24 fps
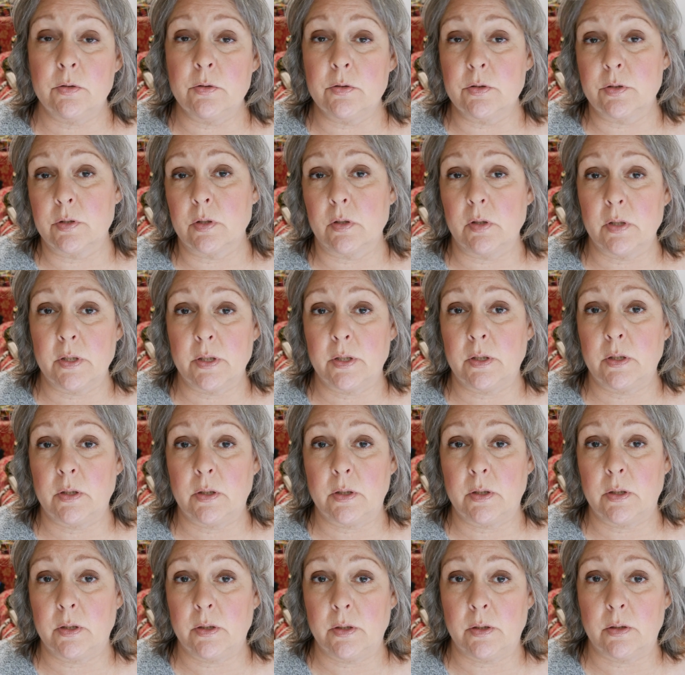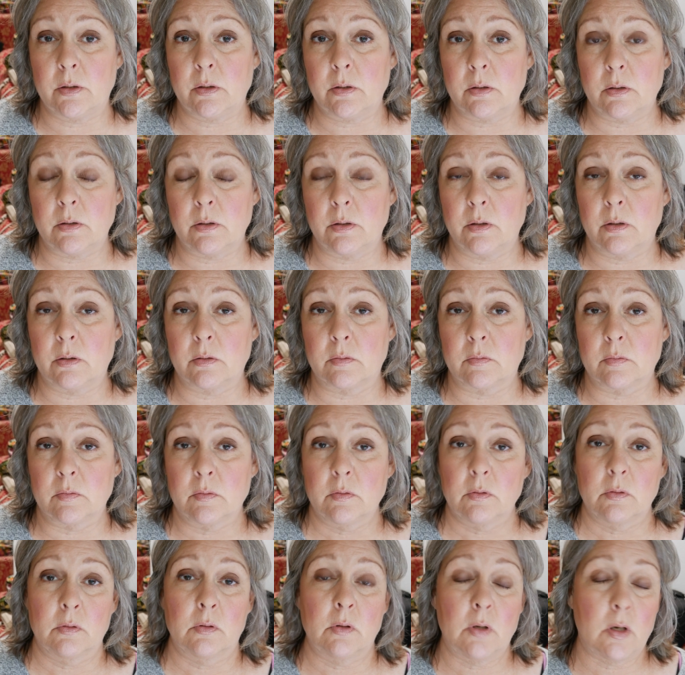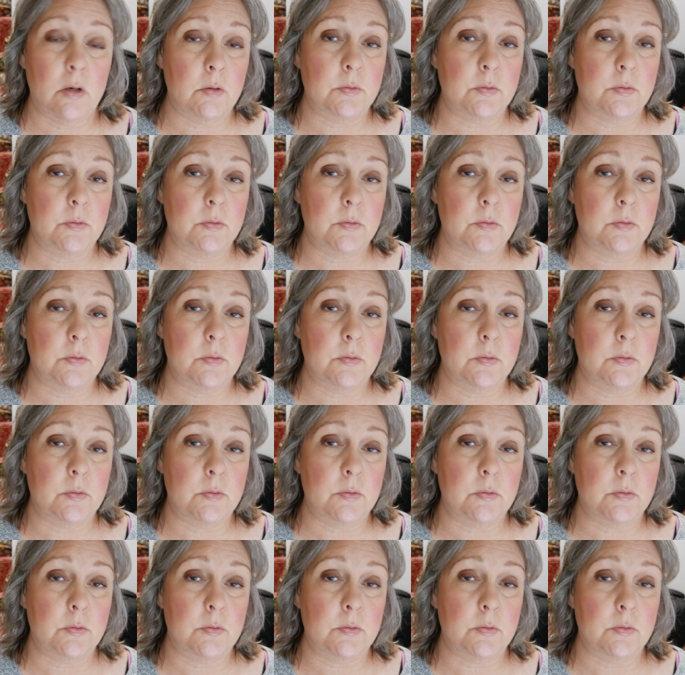Usually in